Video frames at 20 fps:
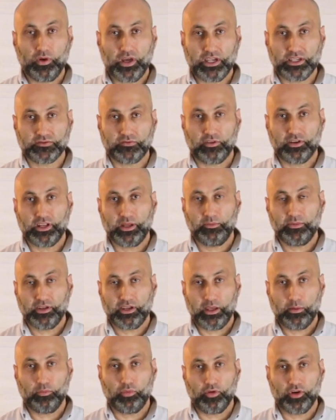ways for them to
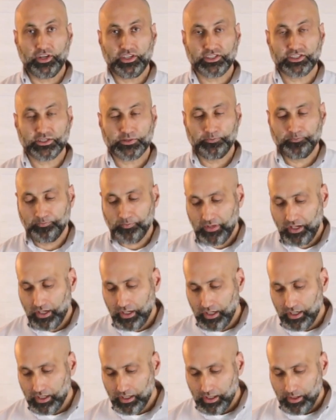get points
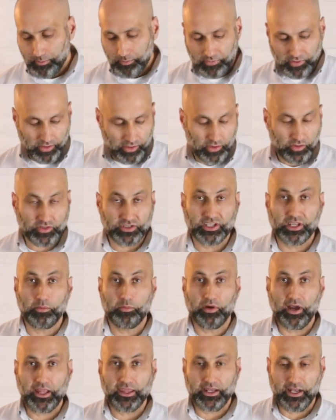using the
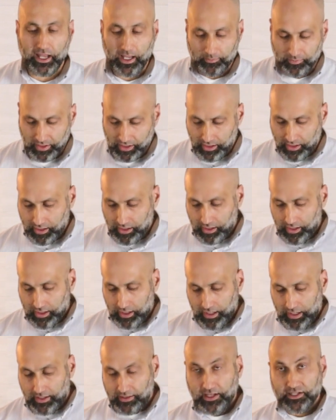branded app.
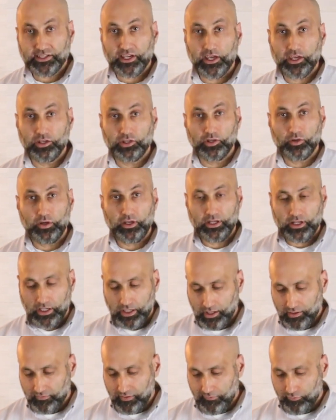And that's how you do it.
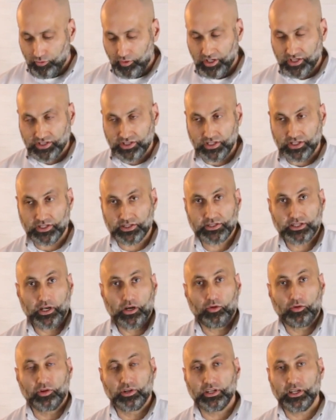If you have questions
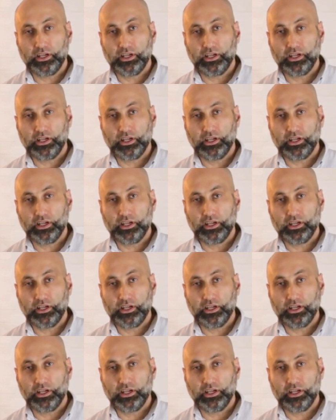or